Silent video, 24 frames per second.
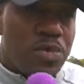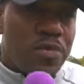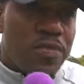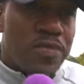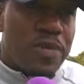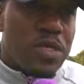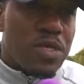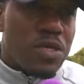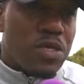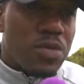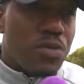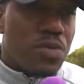
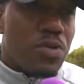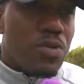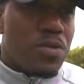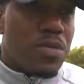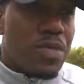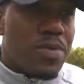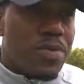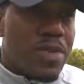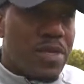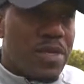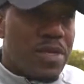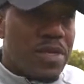within the sports
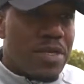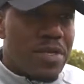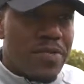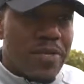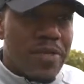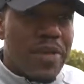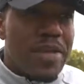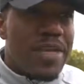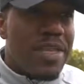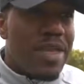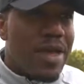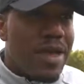element. It's
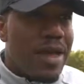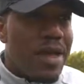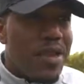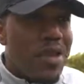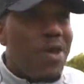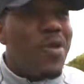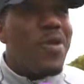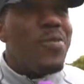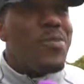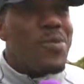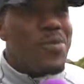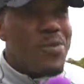funny that I
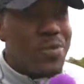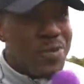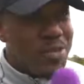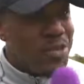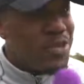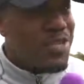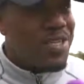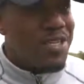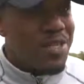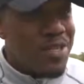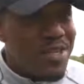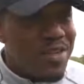know I'm a
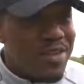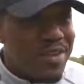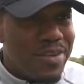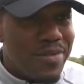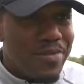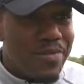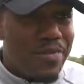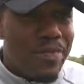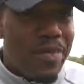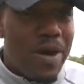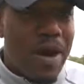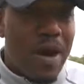musician,
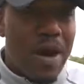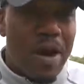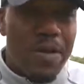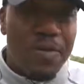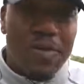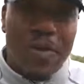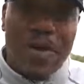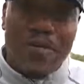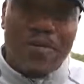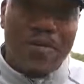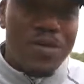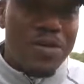but
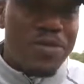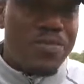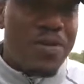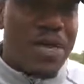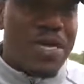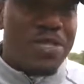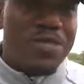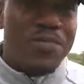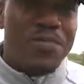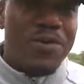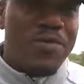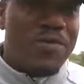my first
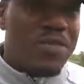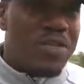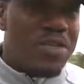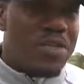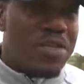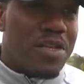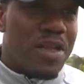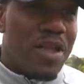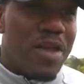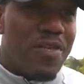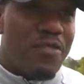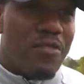passion, my
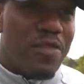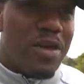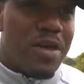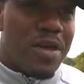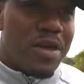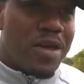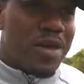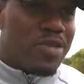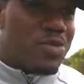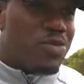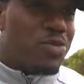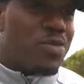first love
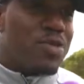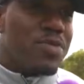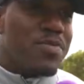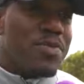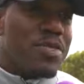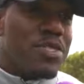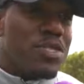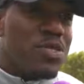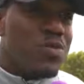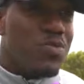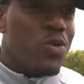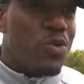has always
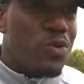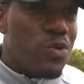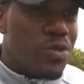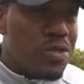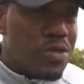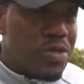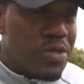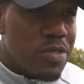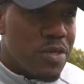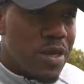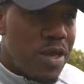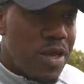been
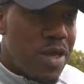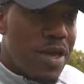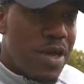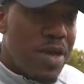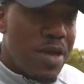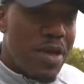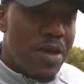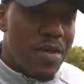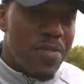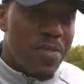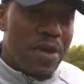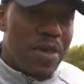sports.
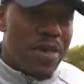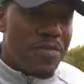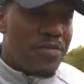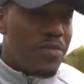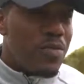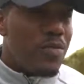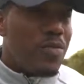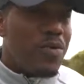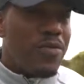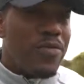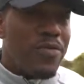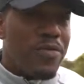Play
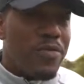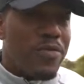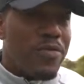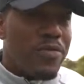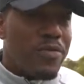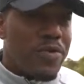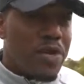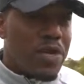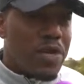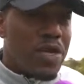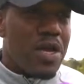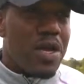football from a
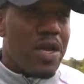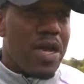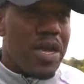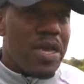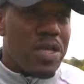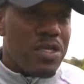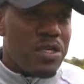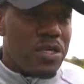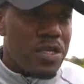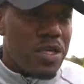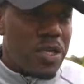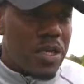very young
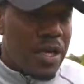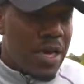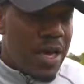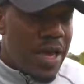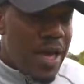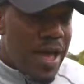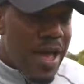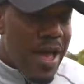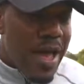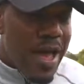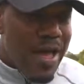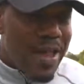age
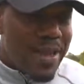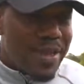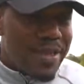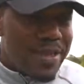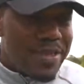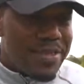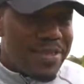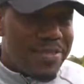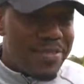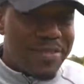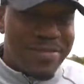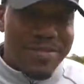
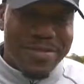and